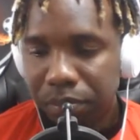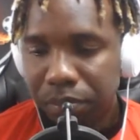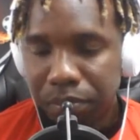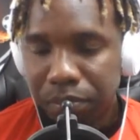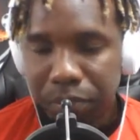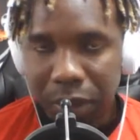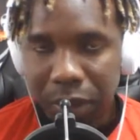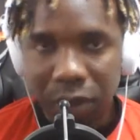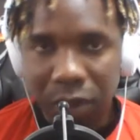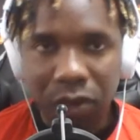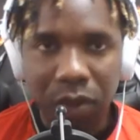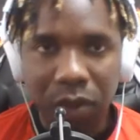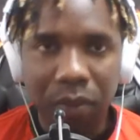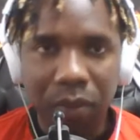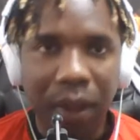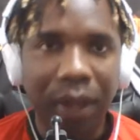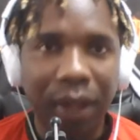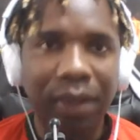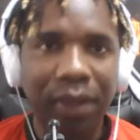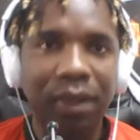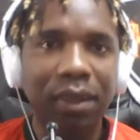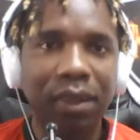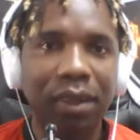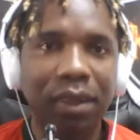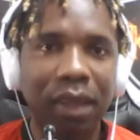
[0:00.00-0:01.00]
Be
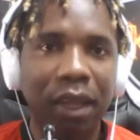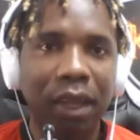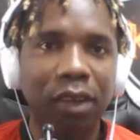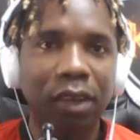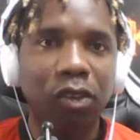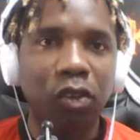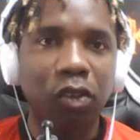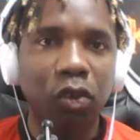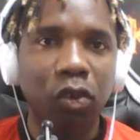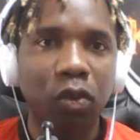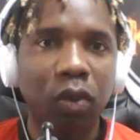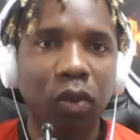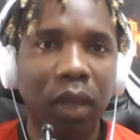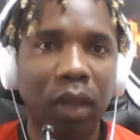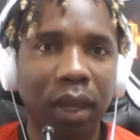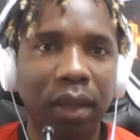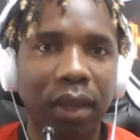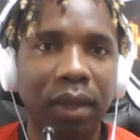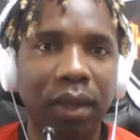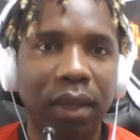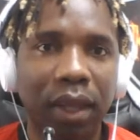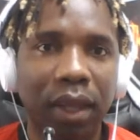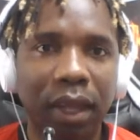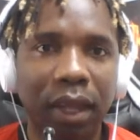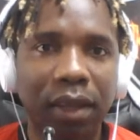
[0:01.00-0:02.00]
reminded that you
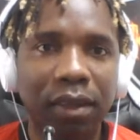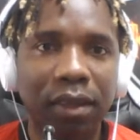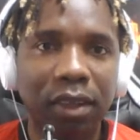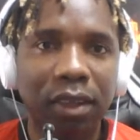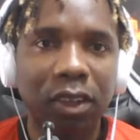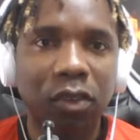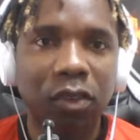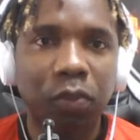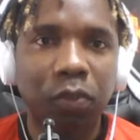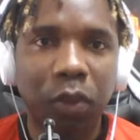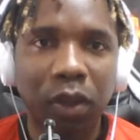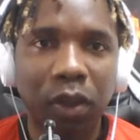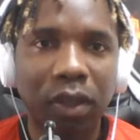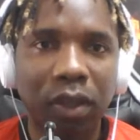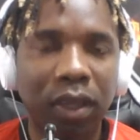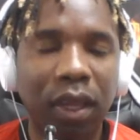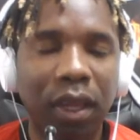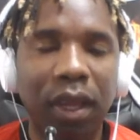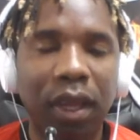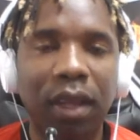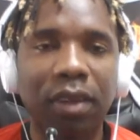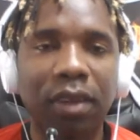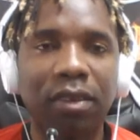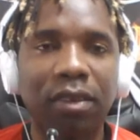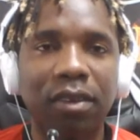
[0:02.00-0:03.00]
can get this
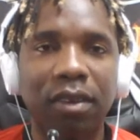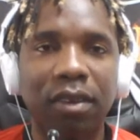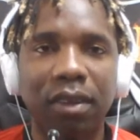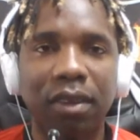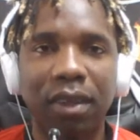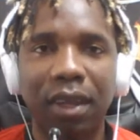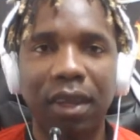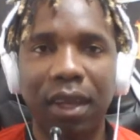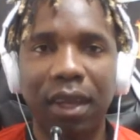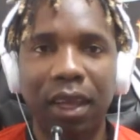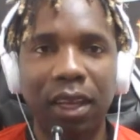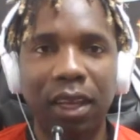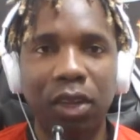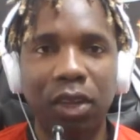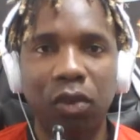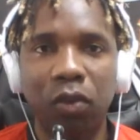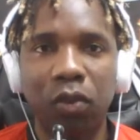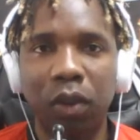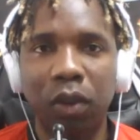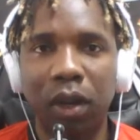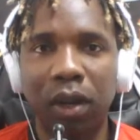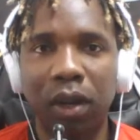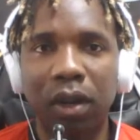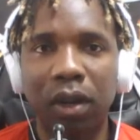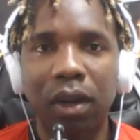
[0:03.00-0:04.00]
podcast
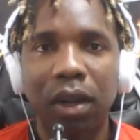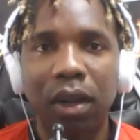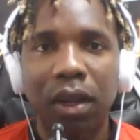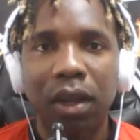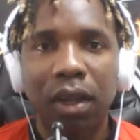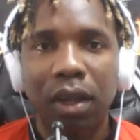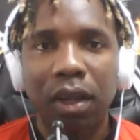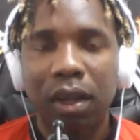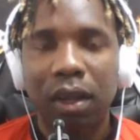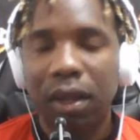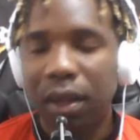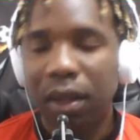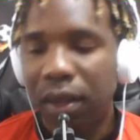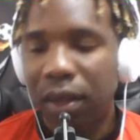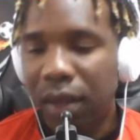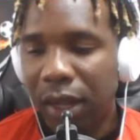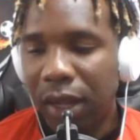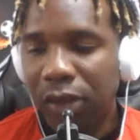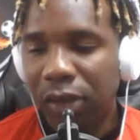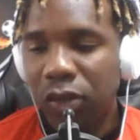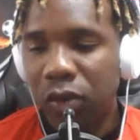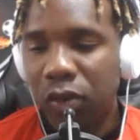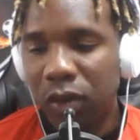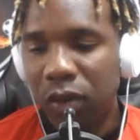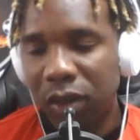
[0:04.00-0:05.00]
anywhere
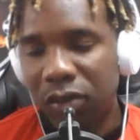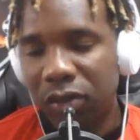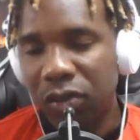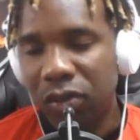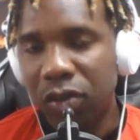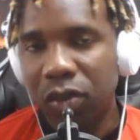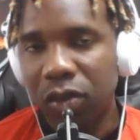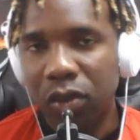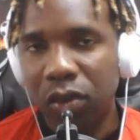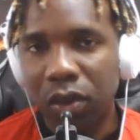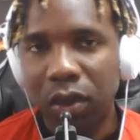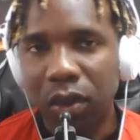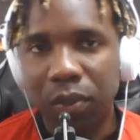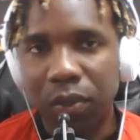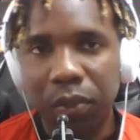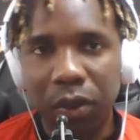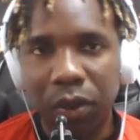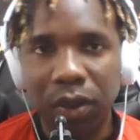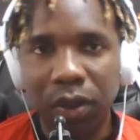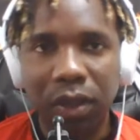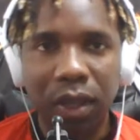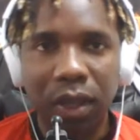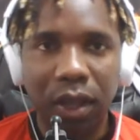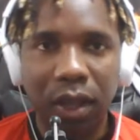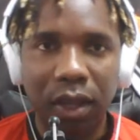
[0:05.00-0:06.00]
that you listen to your
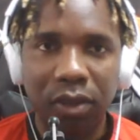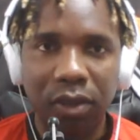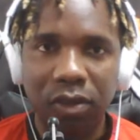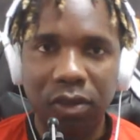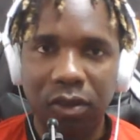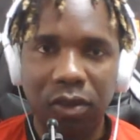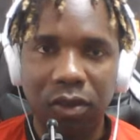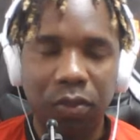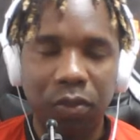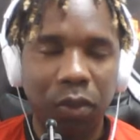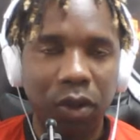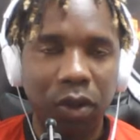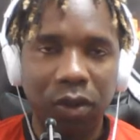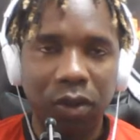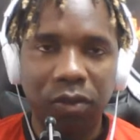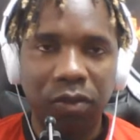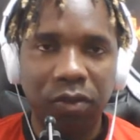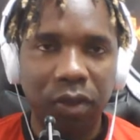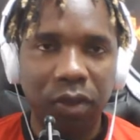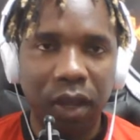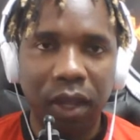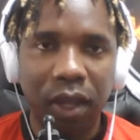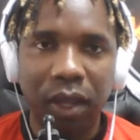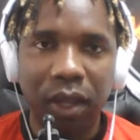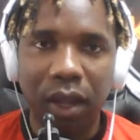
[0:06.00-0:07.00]
podcast,
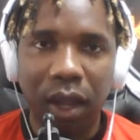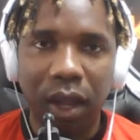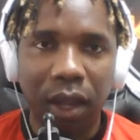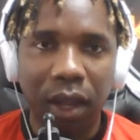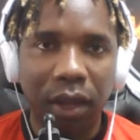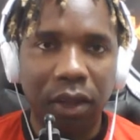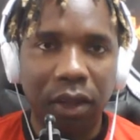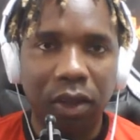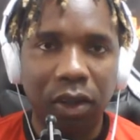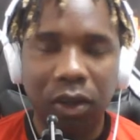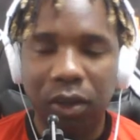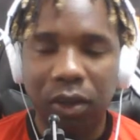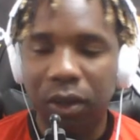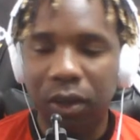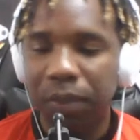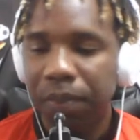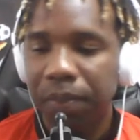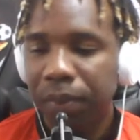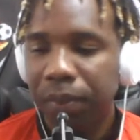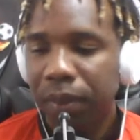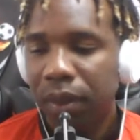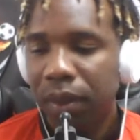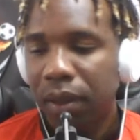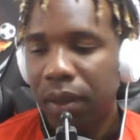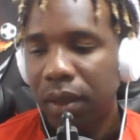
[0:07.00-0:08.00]
Spotify, Anchor,
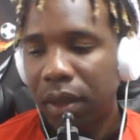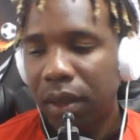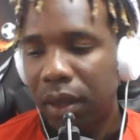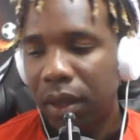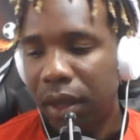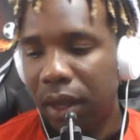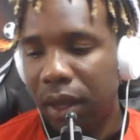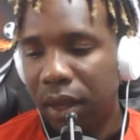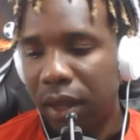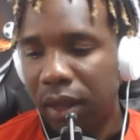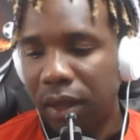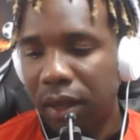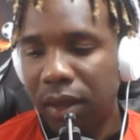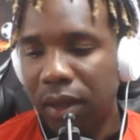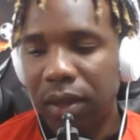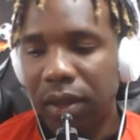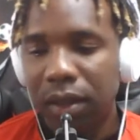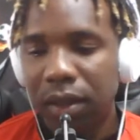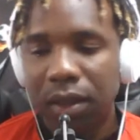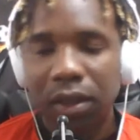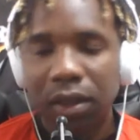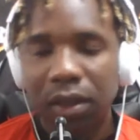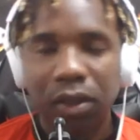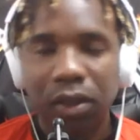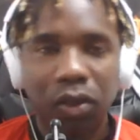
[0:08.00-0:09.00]
and
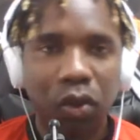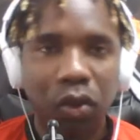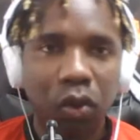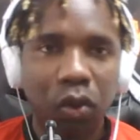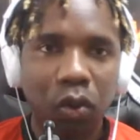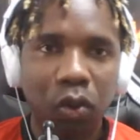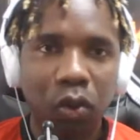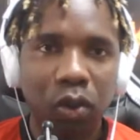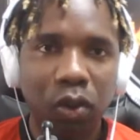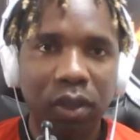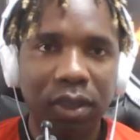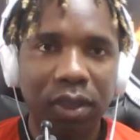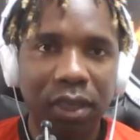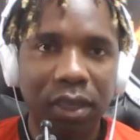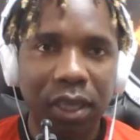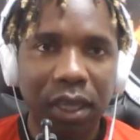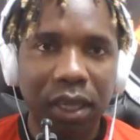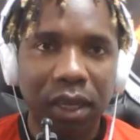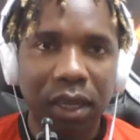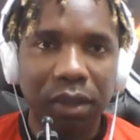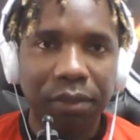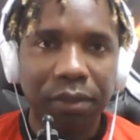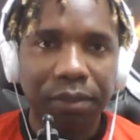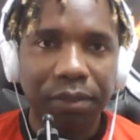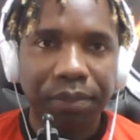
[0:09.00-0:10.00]
the whole
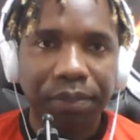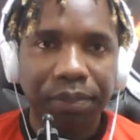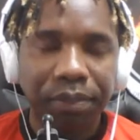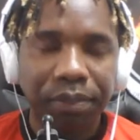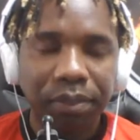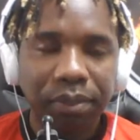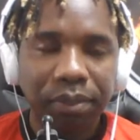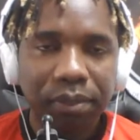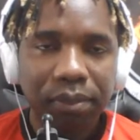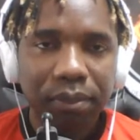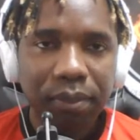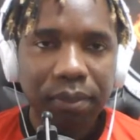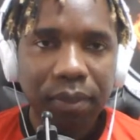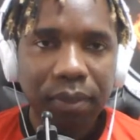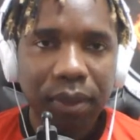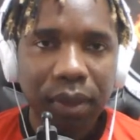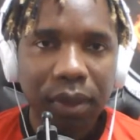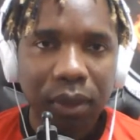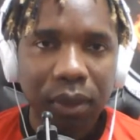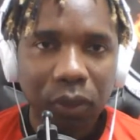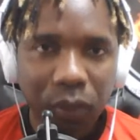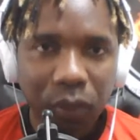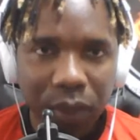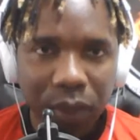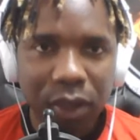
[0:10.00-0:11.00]
deal.
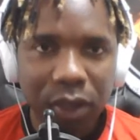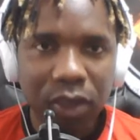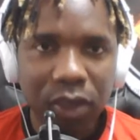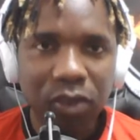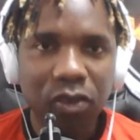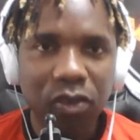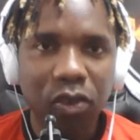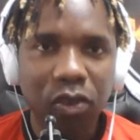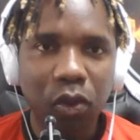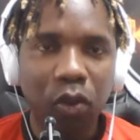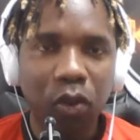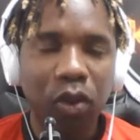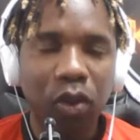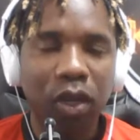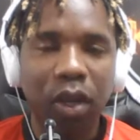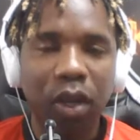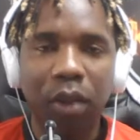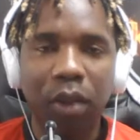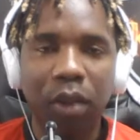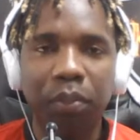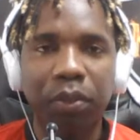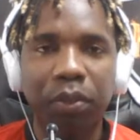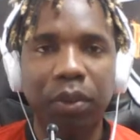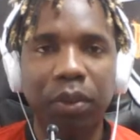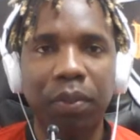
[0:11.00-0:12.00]
Winners don't
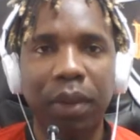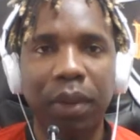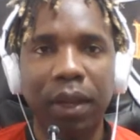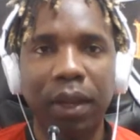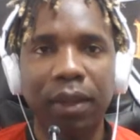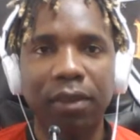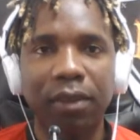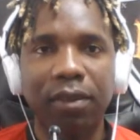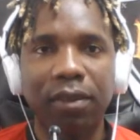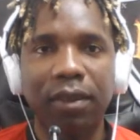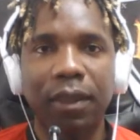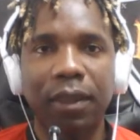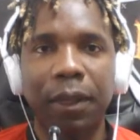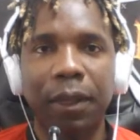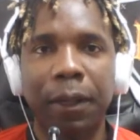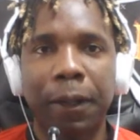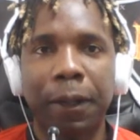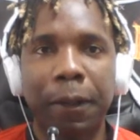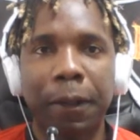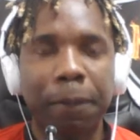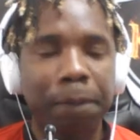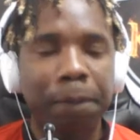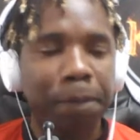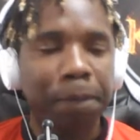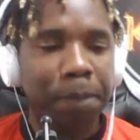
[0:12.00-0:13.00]
compromise.
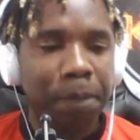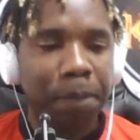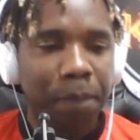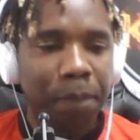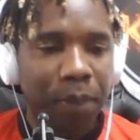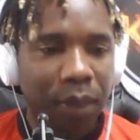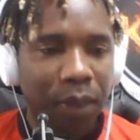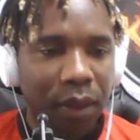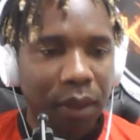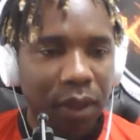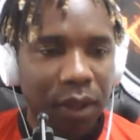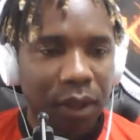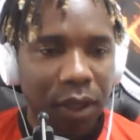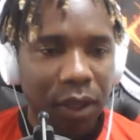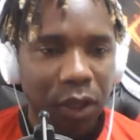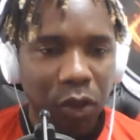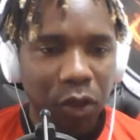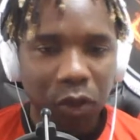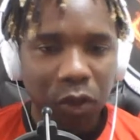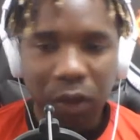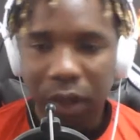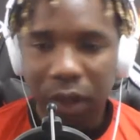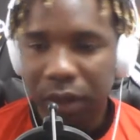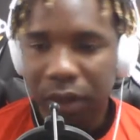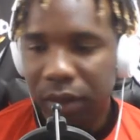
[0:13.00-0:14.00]

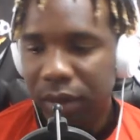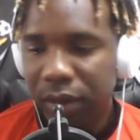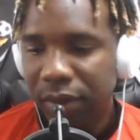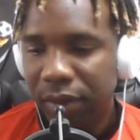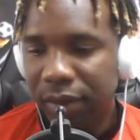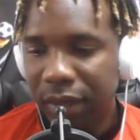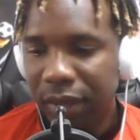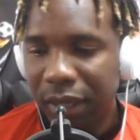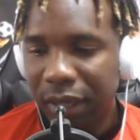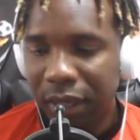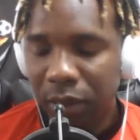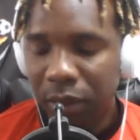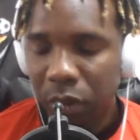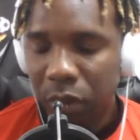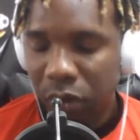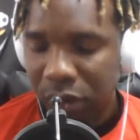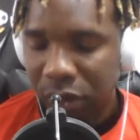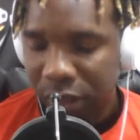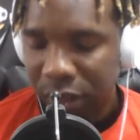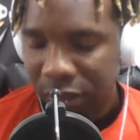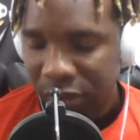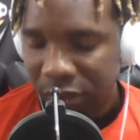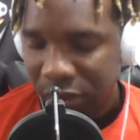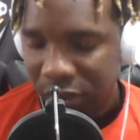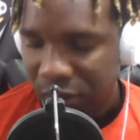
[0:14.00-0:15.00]
Thinking about
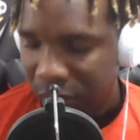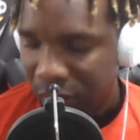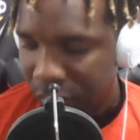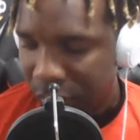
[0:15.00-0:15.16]
this,